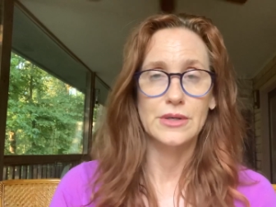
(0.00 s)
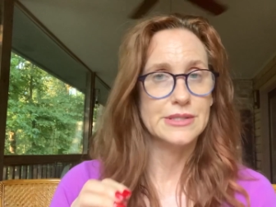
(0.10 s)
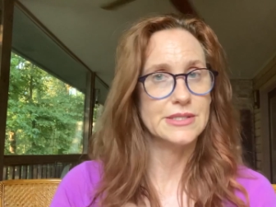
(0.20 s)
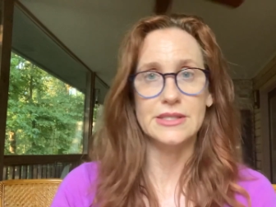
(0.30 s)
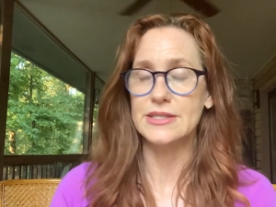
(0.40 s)

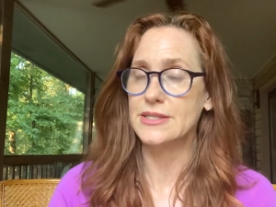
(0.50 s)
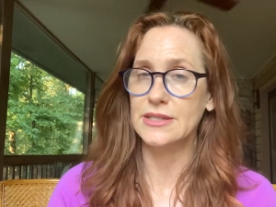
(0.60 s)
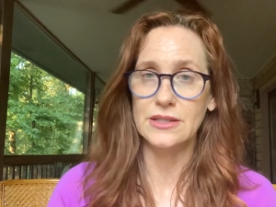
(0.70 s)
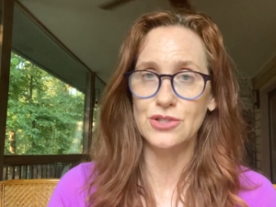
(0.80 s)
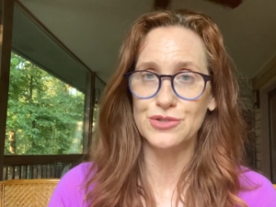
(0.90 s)
Sit
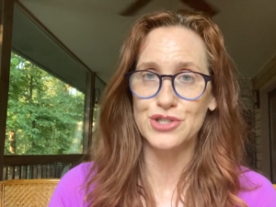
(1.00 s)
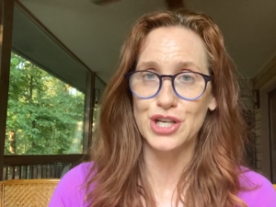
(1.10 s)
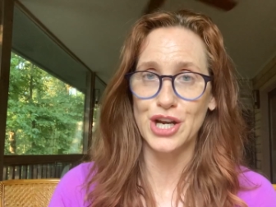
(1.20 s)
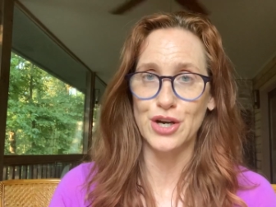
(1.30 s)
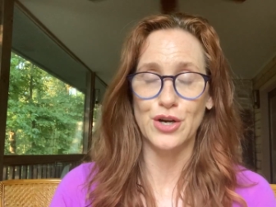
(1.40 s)
still in your
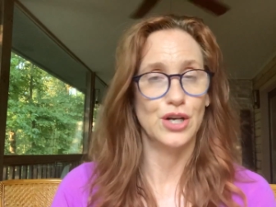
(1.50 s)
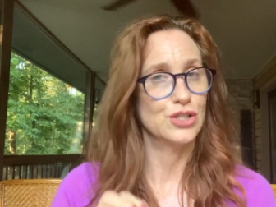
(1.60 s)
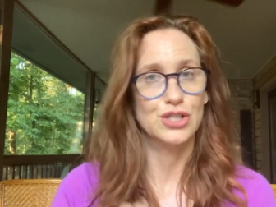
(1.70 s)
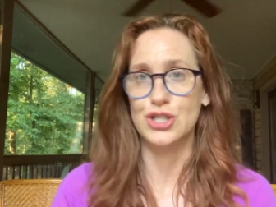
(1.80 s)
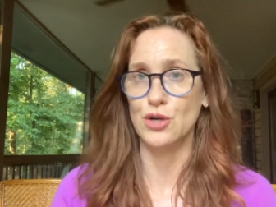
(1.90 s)

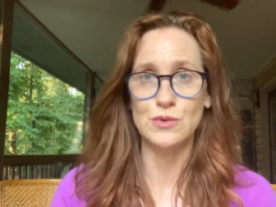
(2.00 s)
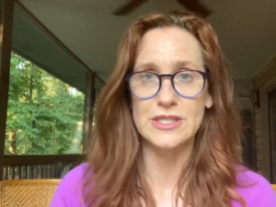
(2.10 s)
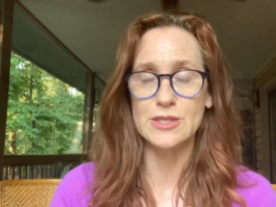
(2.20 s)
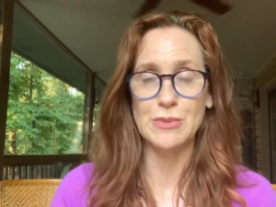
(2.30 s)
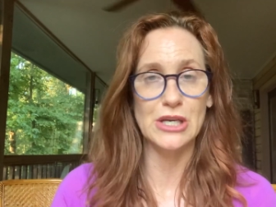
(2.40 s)
chair. Don't
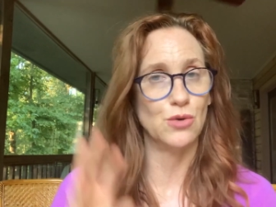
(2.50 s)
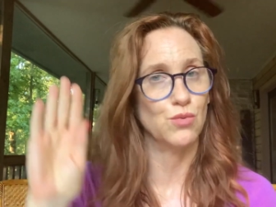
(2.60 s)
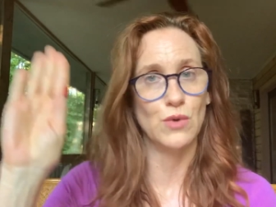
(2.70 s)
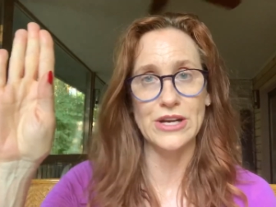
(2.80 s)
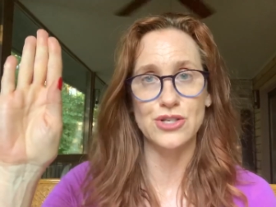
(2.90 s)
speak.
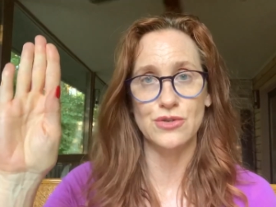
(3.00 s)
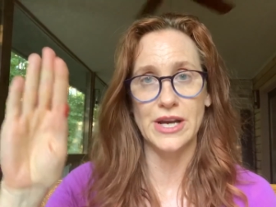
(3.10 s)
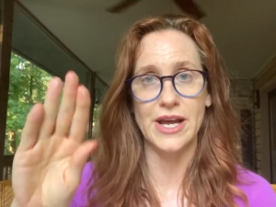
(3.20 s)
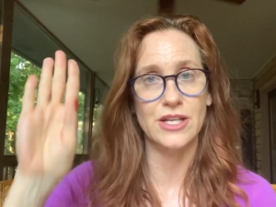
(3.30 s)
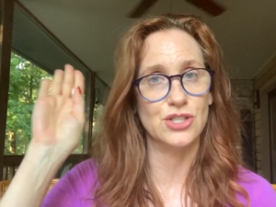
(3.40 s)
Raise your
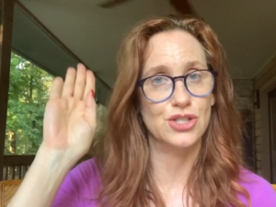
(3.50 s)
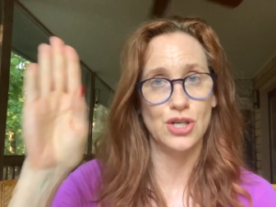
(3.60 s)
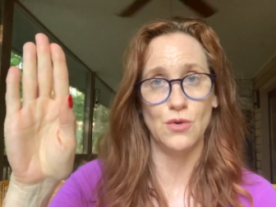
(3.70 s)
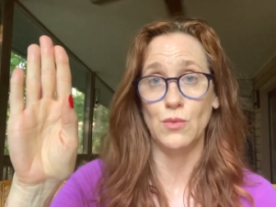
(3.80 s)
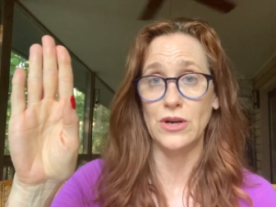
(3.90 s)
hand.
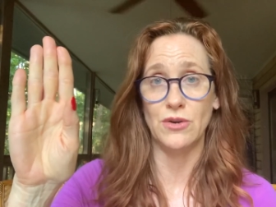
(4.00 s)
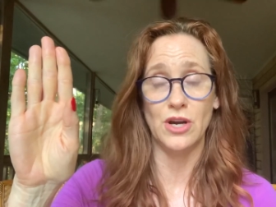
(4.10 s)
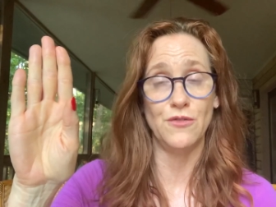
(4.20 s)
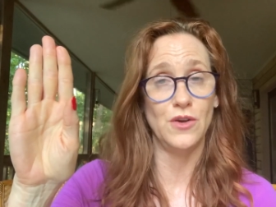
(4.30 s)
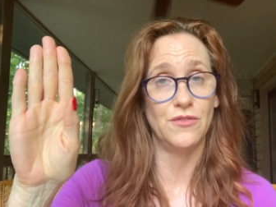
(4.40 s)
We don't
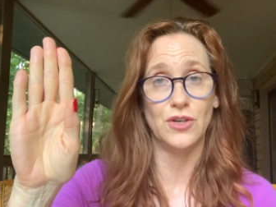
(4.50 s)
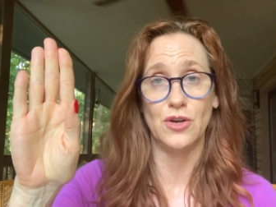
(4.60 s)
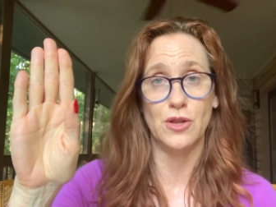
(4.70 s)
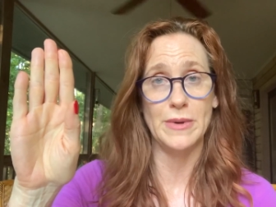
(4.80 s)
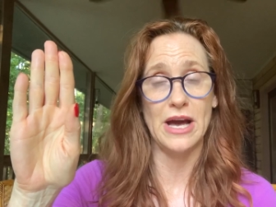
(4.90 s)
care if you have to go
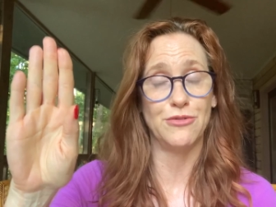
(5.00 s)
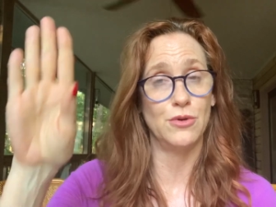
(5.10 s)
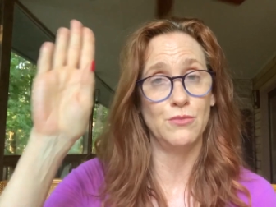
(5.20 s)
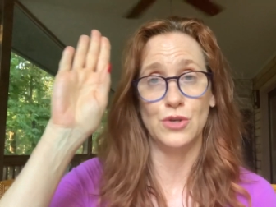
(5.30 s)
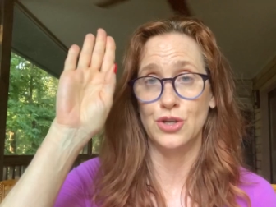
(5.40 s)
to the
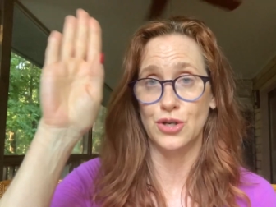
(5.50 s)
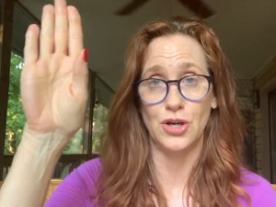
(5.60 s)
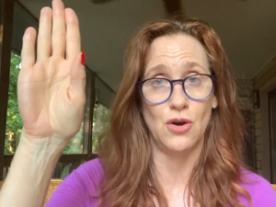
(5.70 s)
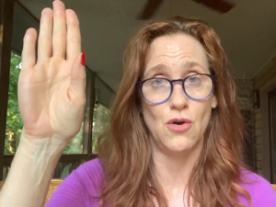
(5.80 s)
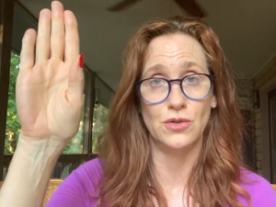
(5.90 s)
bathroom. You're going
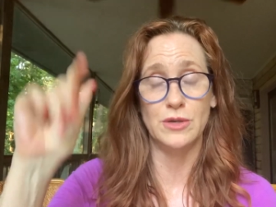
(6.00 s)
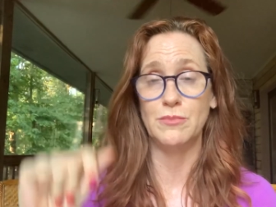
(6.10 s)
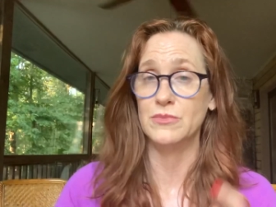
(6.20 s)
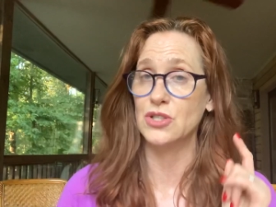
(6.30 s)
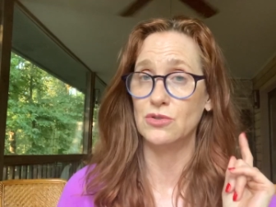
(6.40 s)
to hold it
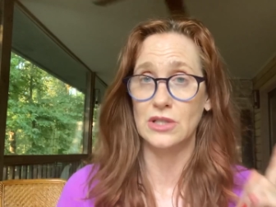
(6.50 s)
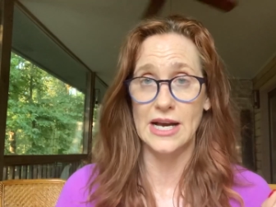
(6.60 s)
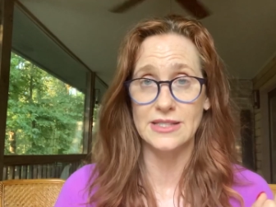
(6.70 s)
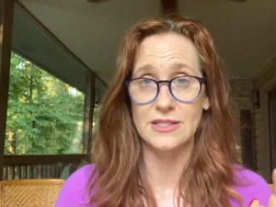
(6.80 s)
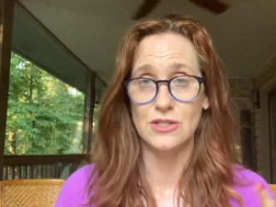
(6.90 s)
until
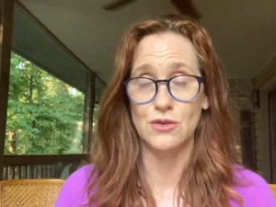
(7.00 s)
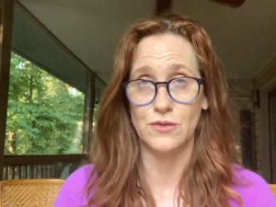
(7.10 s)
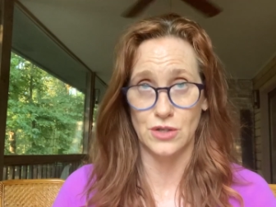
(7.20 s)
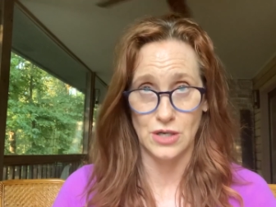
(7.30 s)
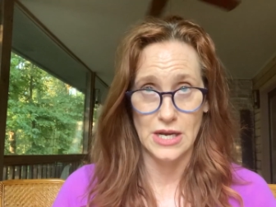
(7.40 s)
class is
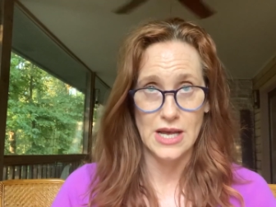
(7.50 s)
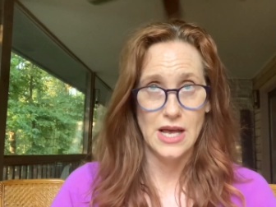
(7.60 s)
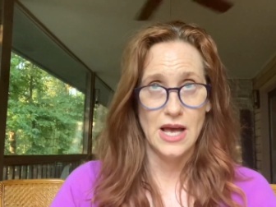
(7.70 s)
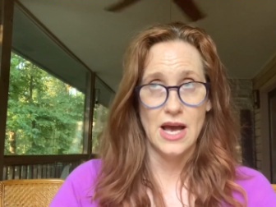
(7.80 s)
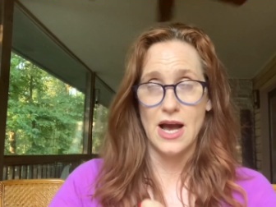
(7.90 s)
over.
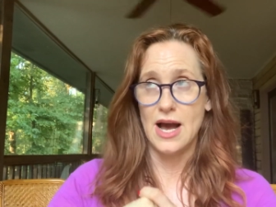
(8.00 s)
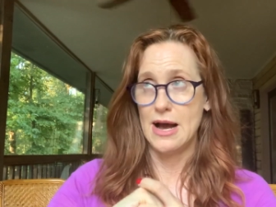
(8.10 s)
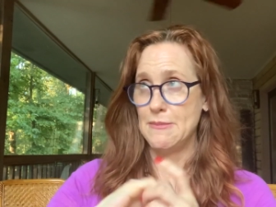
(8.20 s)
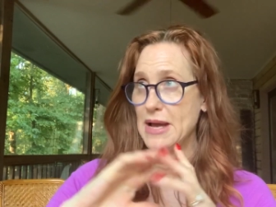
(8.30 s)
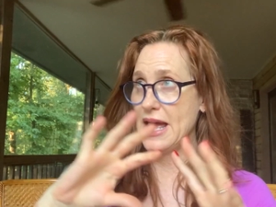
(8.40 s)

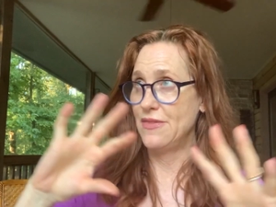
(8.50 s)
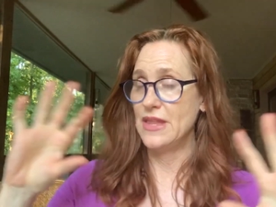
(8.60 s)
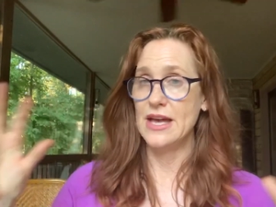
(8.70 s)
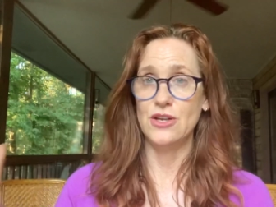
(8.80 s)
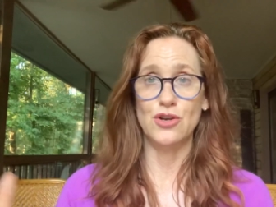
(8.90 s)
And
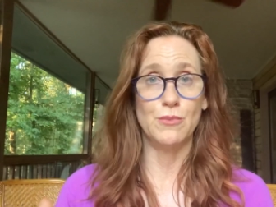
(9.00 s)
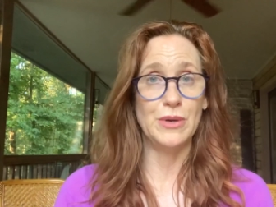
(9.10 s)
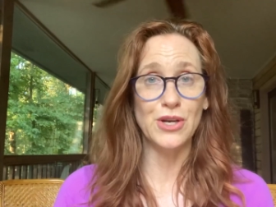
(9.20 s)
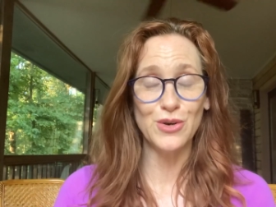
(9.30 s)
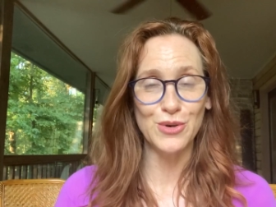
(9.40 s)
then your
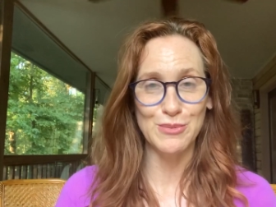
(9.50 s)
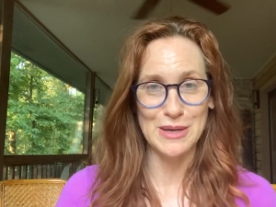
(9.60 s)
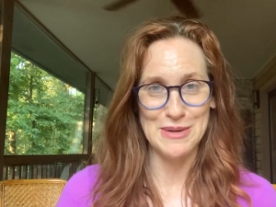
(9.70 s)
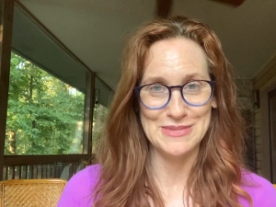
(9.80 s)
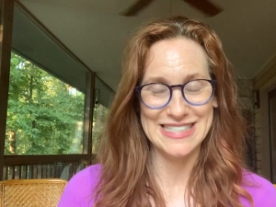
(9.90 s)
peer group
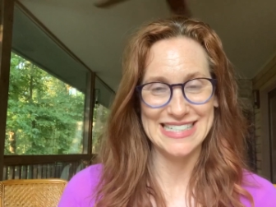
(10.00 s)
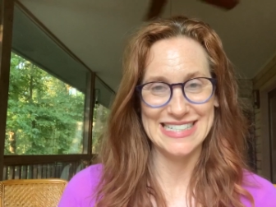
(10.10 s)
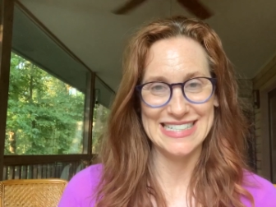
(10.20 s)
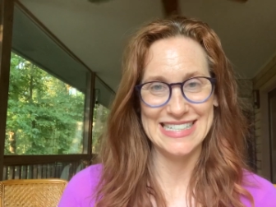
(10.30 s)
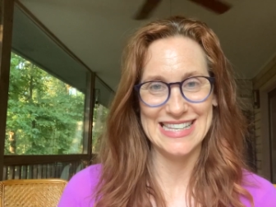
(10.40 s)
comes in
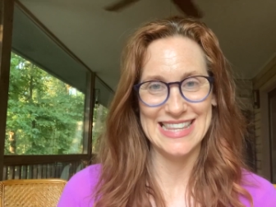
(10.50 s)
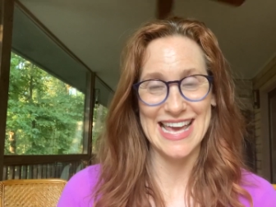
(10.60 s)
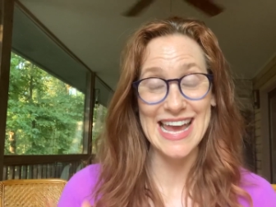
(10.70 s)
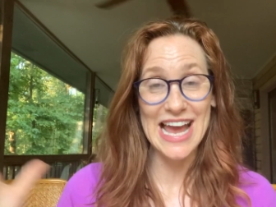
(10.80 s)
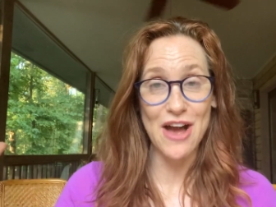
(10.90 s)
and
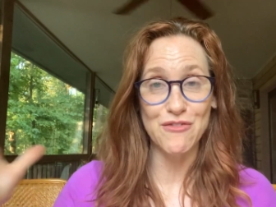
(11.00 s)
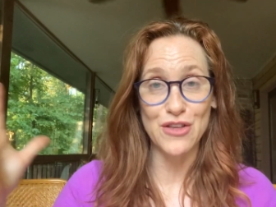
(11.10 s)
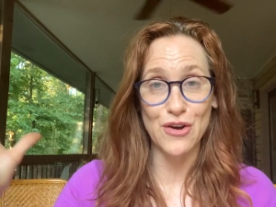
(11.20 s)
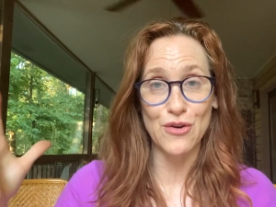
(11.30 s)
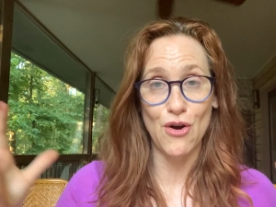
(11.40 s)
they have
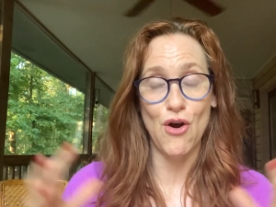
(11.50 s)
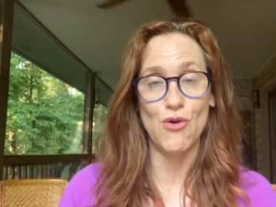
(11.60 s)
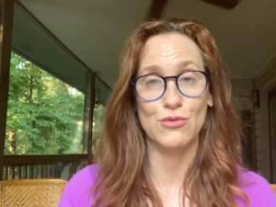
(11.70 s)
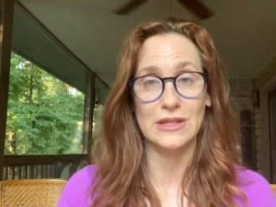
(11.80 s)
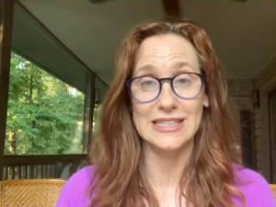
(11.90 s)
their
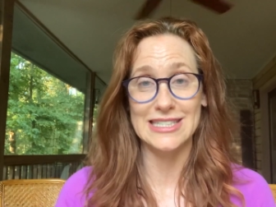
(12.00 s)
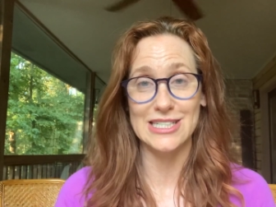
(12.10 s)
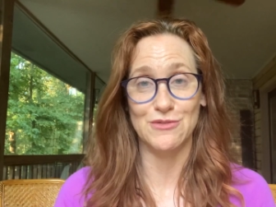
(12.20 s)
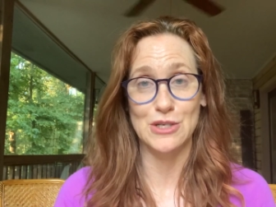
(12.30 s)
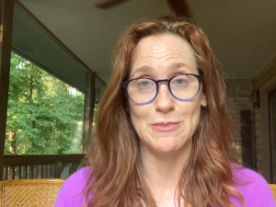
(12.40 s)
own list
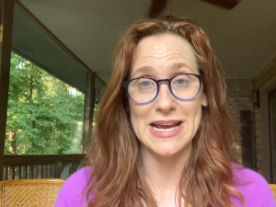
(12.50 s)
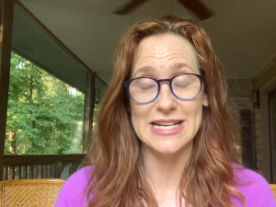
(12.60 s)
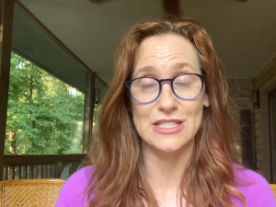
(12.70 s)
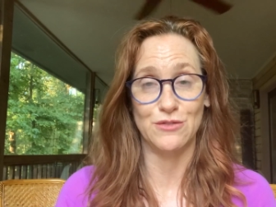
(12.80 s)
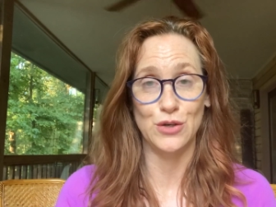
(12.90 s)
of
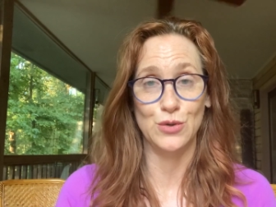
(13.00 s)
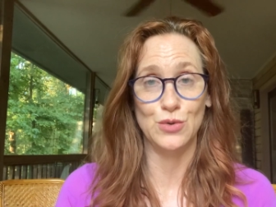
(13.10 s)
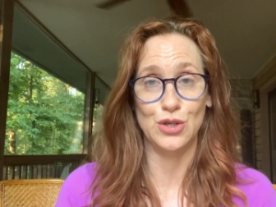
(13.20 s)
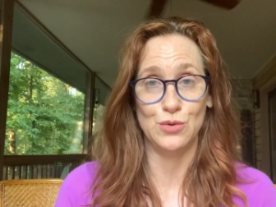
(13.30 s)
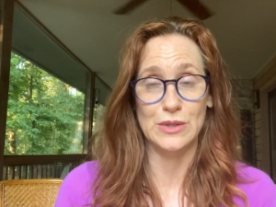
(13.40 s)
demands of who
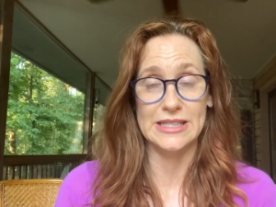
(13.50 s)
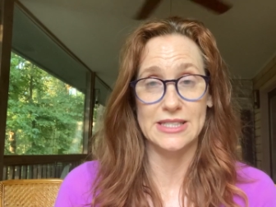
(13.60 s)
you need